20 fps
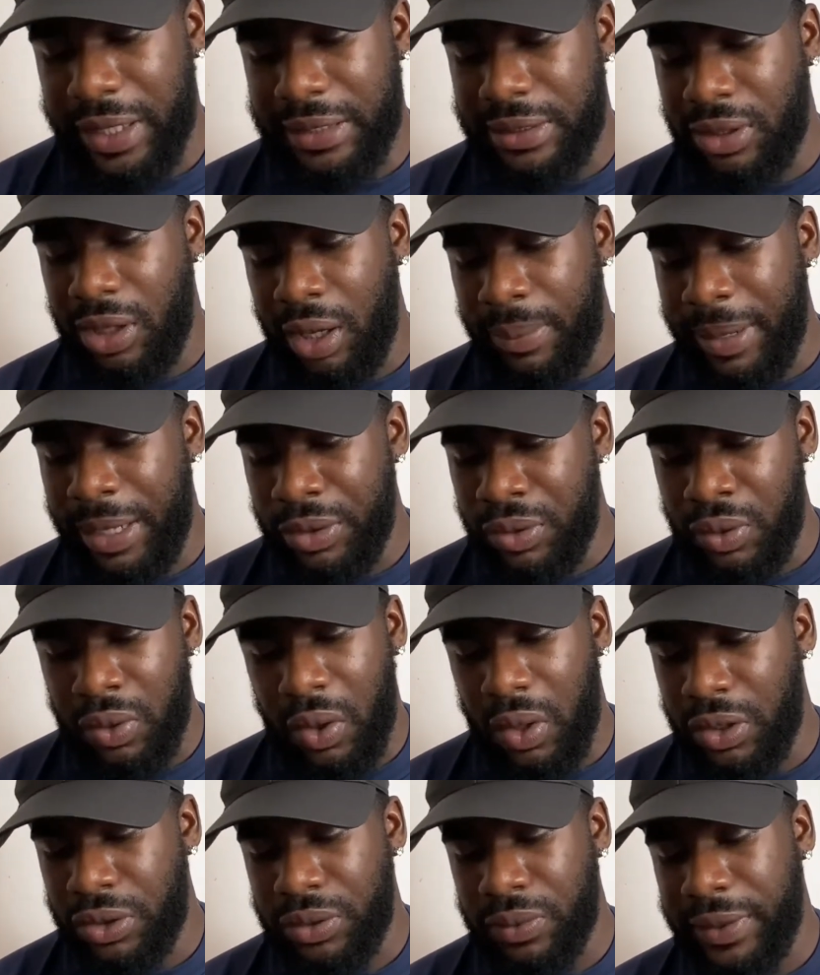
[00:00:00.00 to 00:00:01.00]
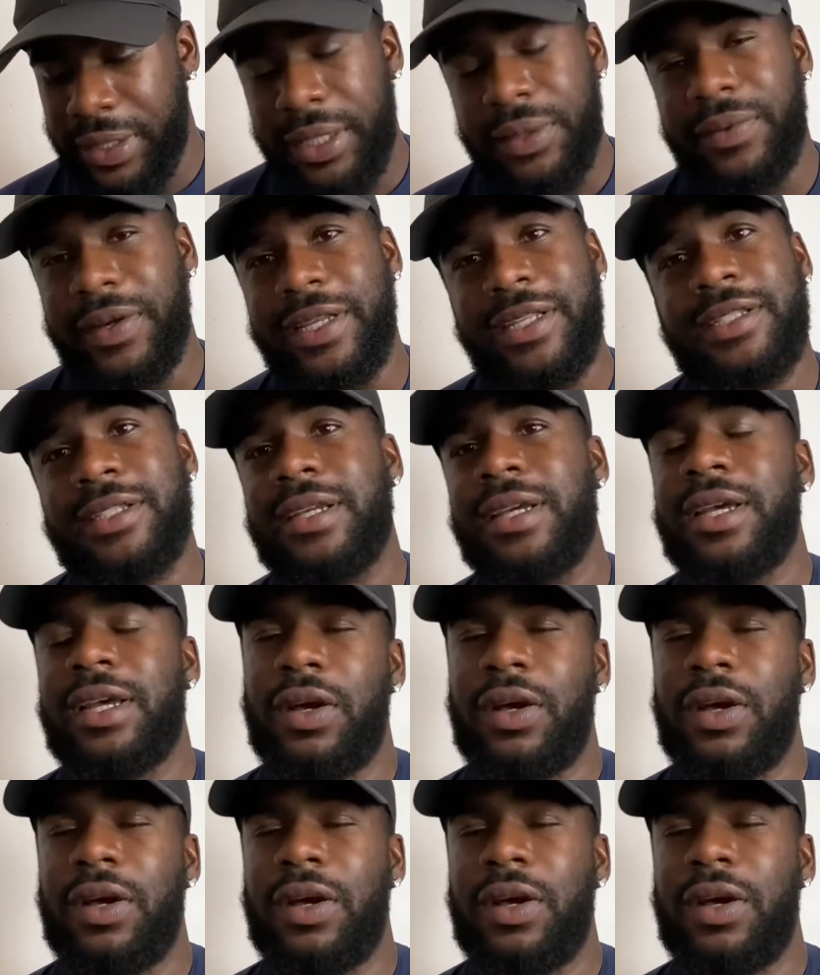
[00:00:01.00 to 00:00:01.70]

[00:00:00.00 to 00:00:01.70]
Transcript: start by Newcastle anyways.